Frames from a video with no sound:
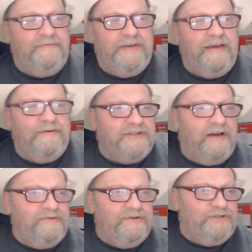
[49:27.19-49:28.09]
I mean, there was
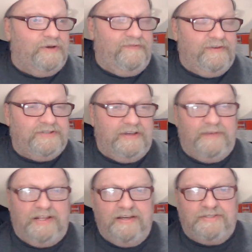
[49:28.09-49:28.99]
hundreds of us. I
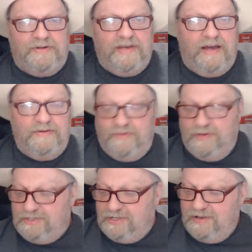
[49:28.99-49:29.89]
mean, literally
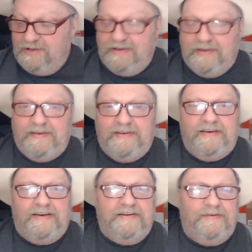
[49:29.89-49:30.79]
hundreds,
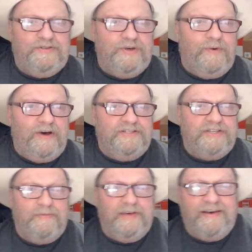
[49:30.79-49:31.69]
and there was always
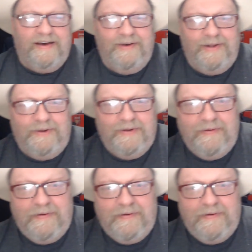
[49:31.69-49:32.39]
something going on.